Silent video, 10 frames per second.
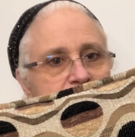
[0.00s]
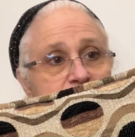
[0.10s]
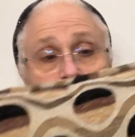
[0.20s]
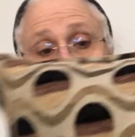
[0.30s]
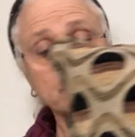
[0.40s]

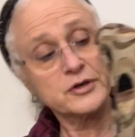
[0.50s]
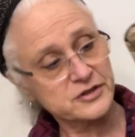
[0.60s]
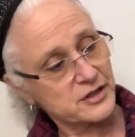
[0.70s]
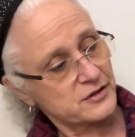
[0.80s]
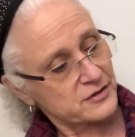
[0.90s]
they're
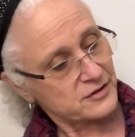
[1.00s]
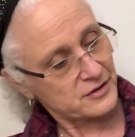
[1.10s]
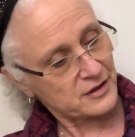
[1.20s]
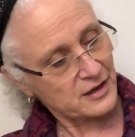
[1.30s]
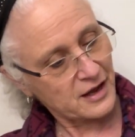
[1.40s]
gorgeous.
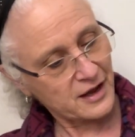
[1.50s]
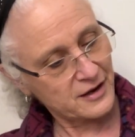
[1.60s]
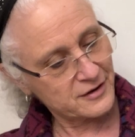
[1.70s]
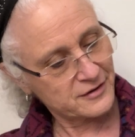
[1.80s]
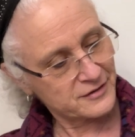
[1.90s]

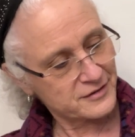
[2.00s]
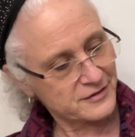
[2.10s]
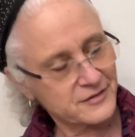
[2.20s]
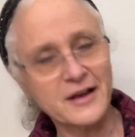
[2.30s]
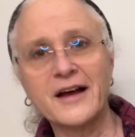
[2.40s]
And
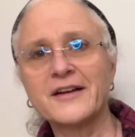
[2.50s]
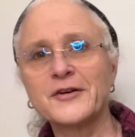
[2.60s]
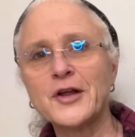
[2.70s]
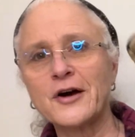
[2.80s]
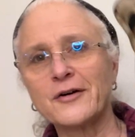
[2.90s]
I
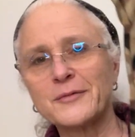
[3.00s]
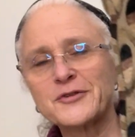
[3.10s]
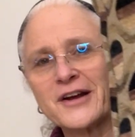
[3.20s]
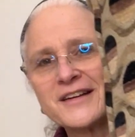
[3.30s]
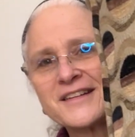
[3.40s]
don't know, I'm
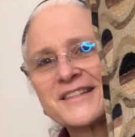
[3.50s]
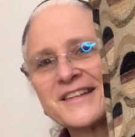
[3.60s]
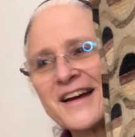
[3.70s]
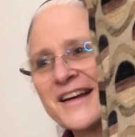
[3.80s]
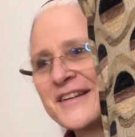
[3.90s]
trying to
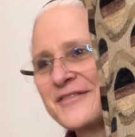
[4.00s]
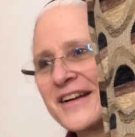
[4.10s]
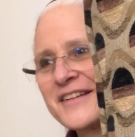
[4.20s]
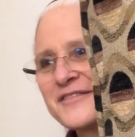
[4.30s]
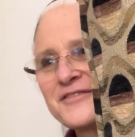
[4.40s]
decide if I
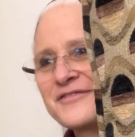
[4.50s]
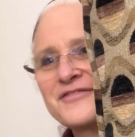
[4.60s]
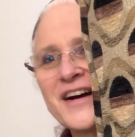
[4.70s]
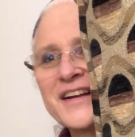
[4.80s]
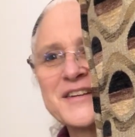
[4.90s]
can
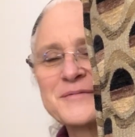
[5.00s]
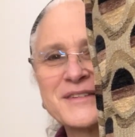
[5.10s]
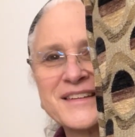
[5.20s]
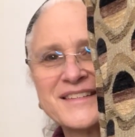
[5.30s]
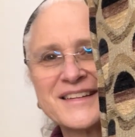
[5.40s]
find a
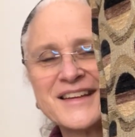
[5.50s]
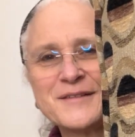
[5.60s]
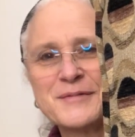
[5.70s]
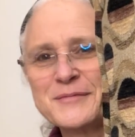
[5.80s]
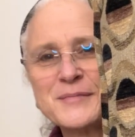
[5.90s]
place to
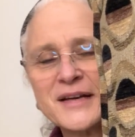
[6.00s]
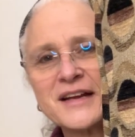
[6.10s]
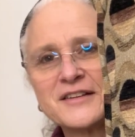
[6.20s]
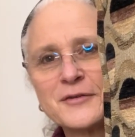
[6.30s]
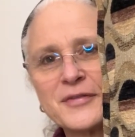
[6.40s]
keep them, but
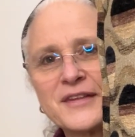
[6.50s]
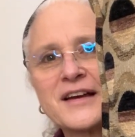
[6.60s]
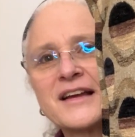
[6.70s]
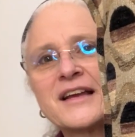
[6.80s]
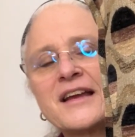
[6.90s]
I don't think
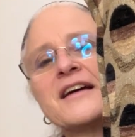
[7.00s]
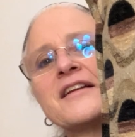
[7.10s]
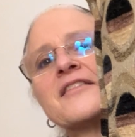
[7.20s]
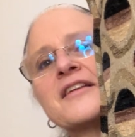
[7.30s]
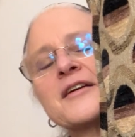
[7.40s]
I can.
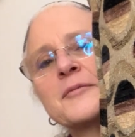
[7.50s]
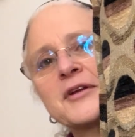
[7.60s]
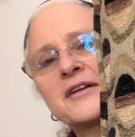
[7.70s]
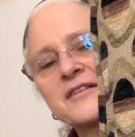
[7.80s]
I think I'm going to